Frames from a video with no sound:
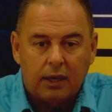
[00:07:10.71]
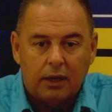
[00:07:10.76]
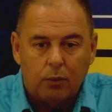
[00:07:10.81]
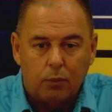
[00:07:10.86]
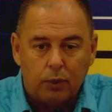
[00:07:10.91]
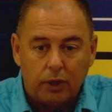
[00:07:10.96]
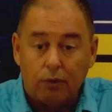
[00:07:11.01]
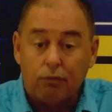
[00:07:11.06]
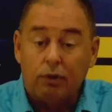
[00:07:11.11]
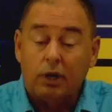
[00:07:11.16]

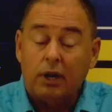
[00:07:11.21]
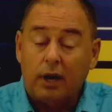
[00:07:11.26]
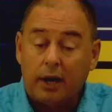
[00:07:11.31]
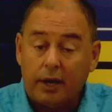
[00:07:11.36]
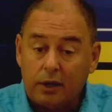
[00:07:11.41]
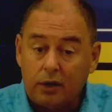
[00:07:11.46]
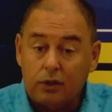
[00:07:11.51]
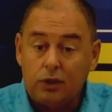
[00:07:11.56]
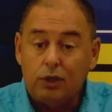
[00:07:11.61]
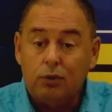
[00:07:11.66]
We are
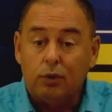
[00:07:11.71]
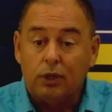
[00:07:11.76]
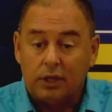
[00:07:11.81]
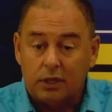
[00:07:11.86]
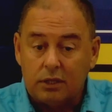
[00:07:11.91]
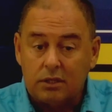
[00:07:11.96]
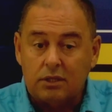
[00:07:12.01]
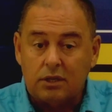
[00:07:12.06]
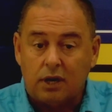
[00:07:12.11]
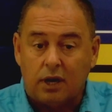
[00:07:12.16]
relying on you at
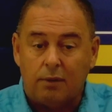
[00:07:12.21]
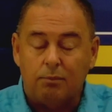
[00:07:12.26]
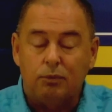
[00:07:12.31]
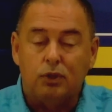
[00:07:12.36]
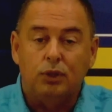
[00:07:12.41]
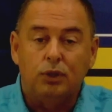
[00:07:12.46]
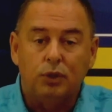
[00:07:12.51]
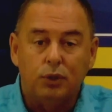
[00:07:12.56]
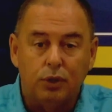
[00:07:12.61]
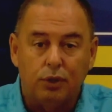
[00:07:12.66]
this time
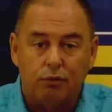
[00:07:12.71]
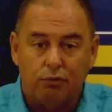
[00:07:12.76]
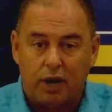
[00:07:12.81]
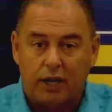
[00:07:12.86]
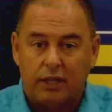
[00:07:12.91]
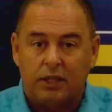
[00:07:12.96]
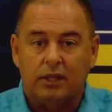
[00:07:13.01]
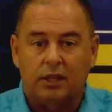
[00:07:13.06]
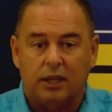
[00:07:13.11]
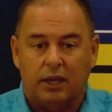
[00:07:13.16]
to do the
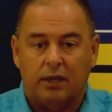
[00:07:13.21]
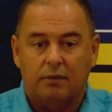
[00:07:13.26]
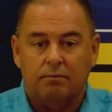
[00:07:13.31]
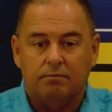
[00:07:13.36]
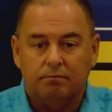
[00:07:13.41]
right thing.